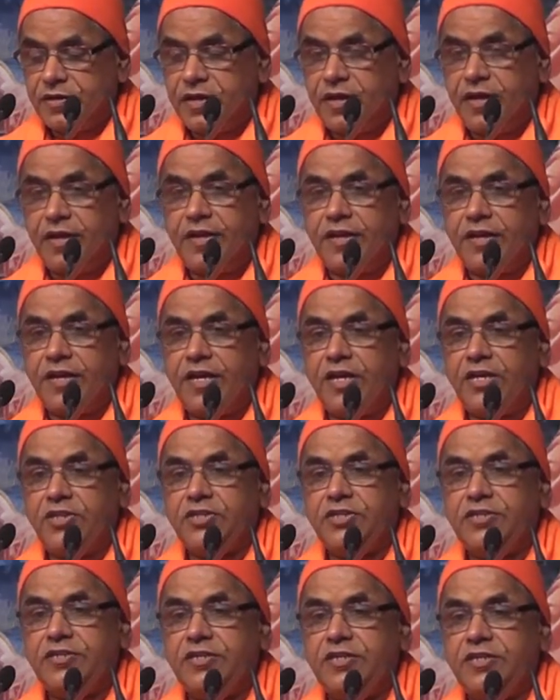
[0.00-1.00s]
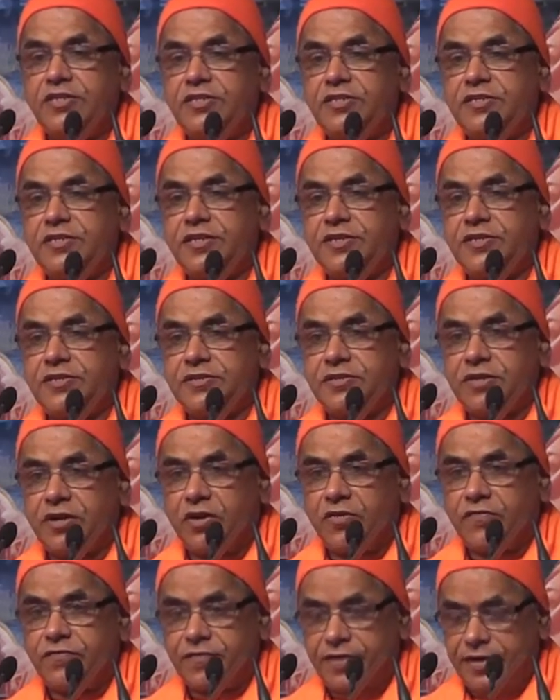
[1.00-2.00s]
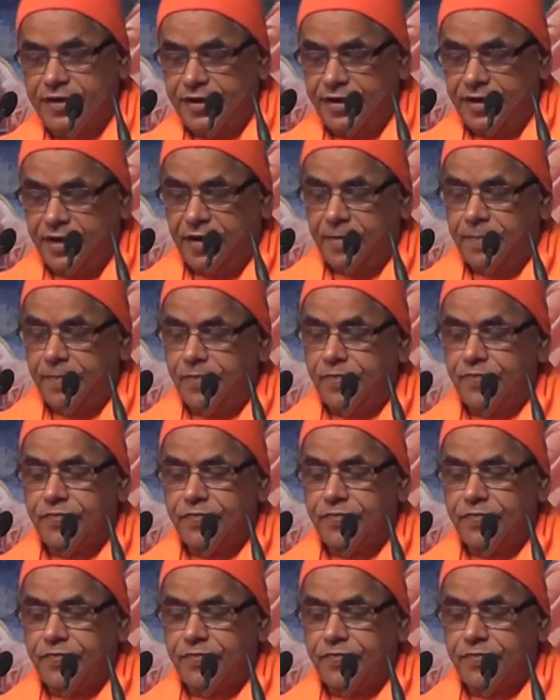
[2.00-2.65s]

in each district of India.